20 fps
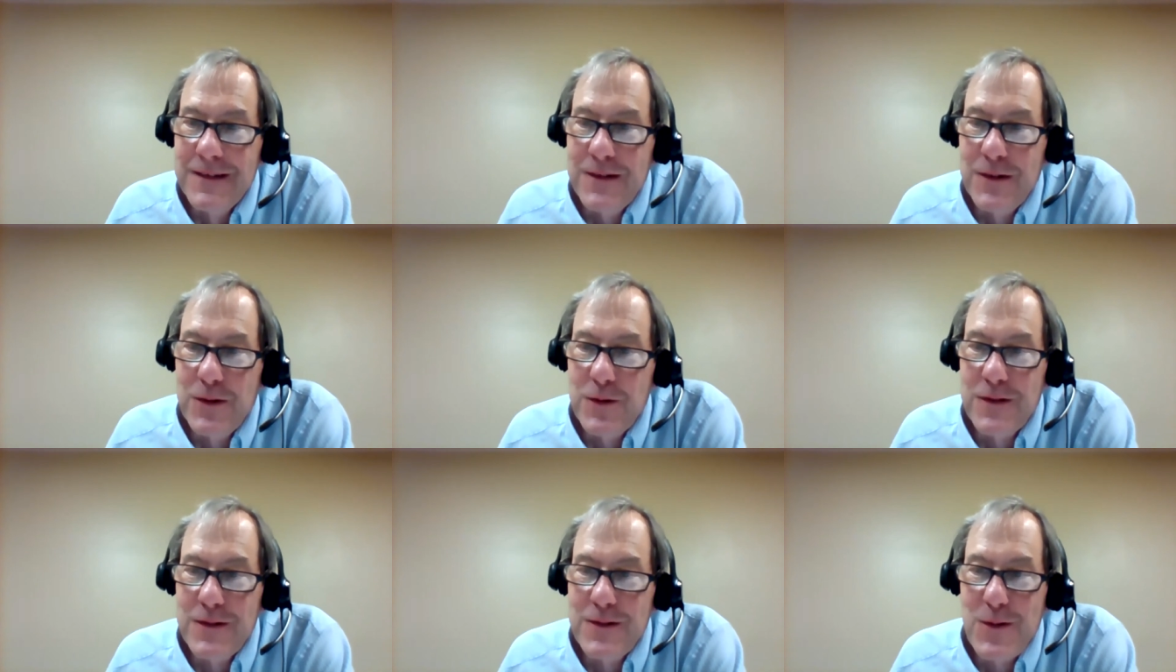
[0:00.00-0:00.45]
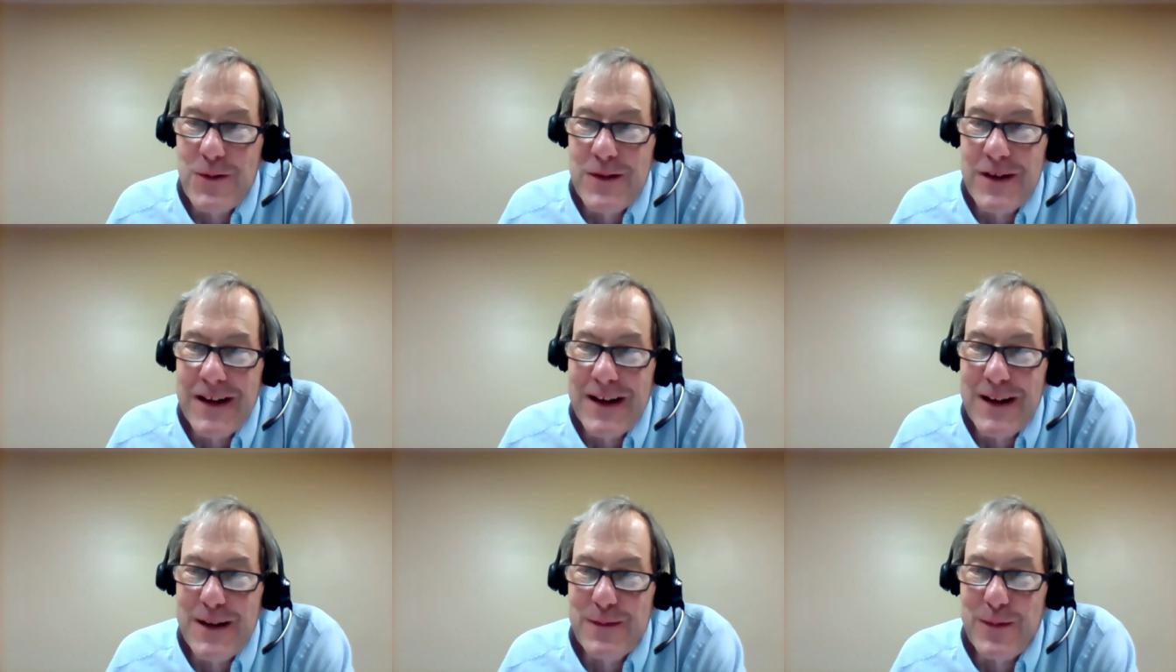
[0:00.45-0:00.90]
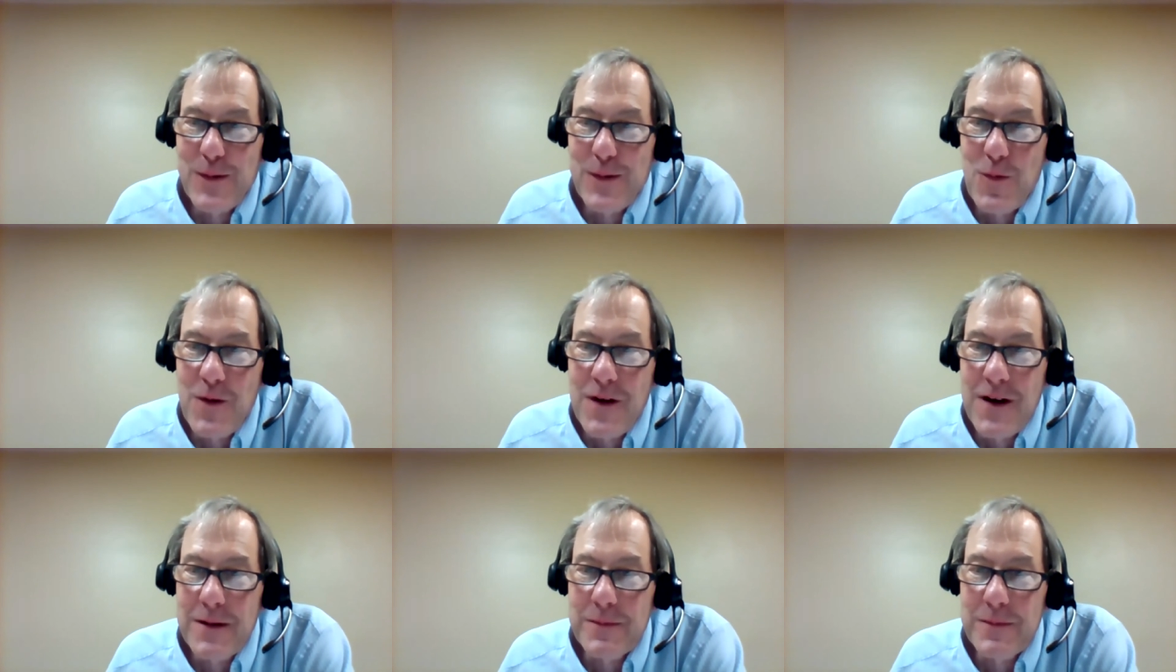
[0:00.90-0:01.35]
Who can go digging for
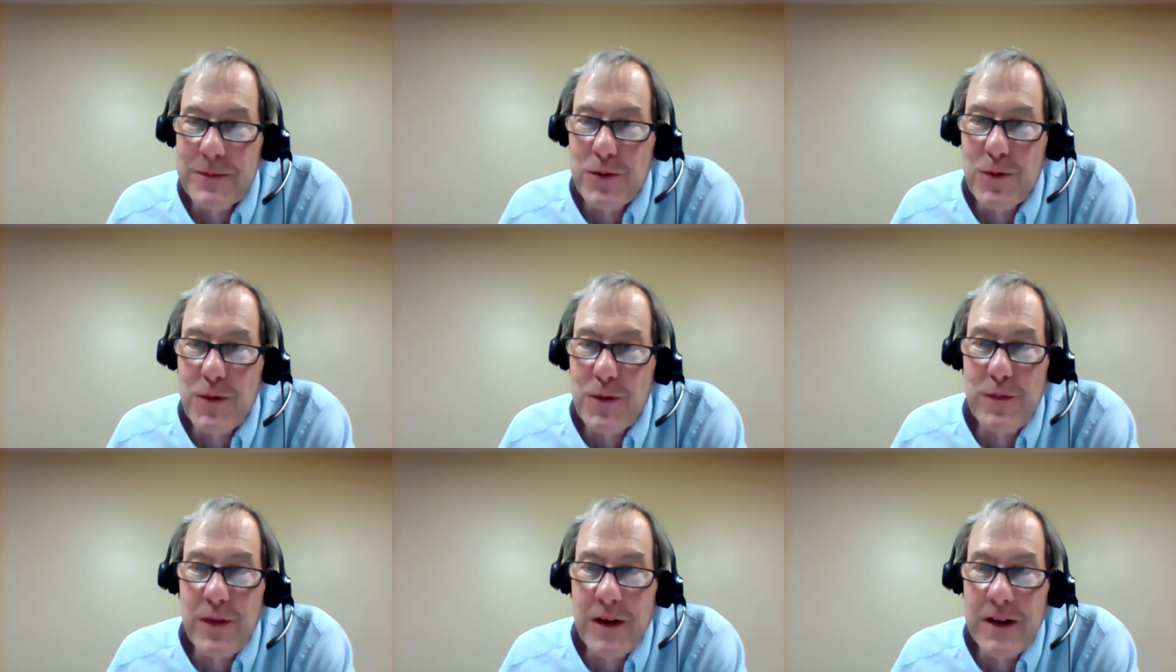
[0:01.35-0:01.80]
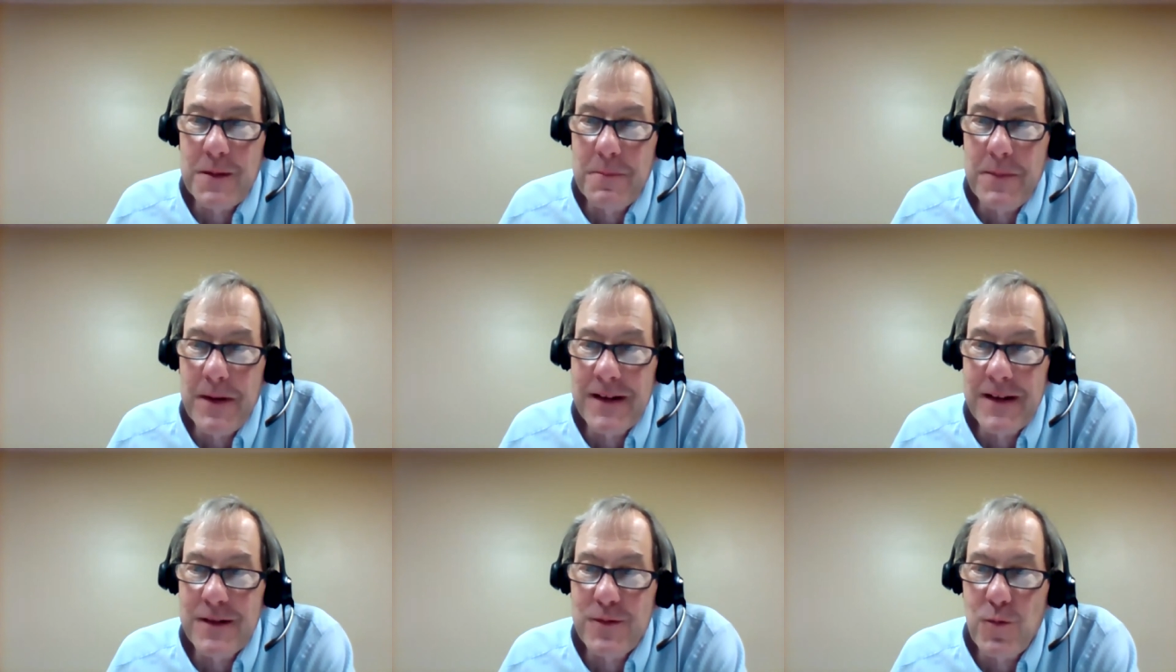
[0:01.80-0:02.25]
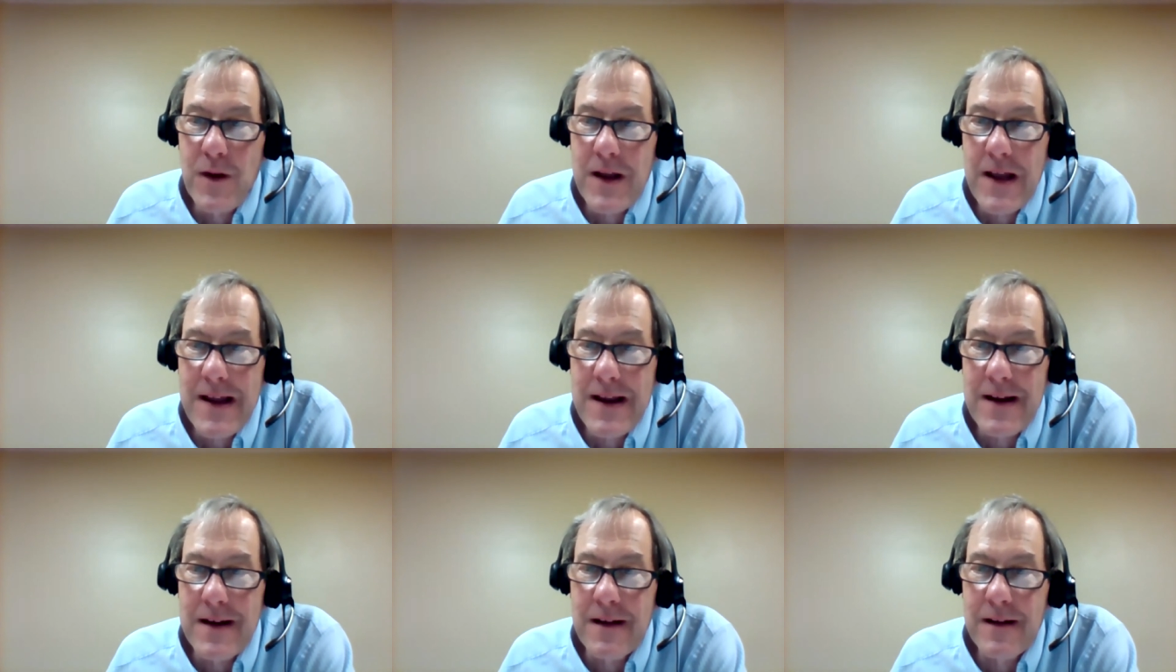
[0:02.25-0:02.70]
worms? Who can find the biggest
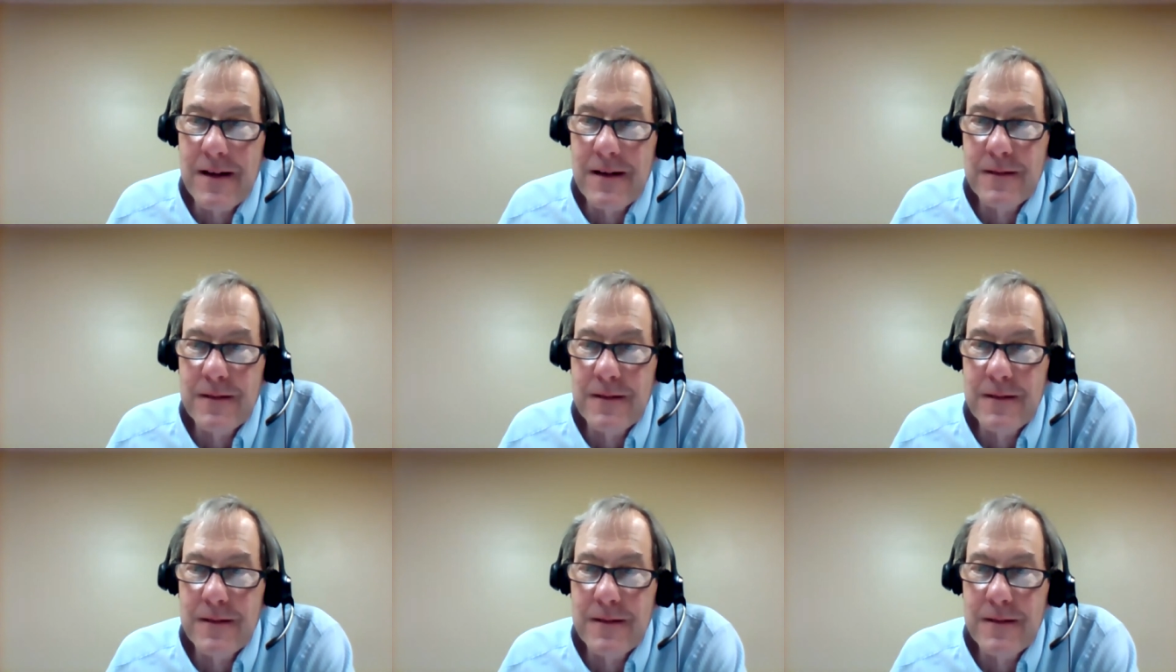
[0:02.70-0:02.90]
weed?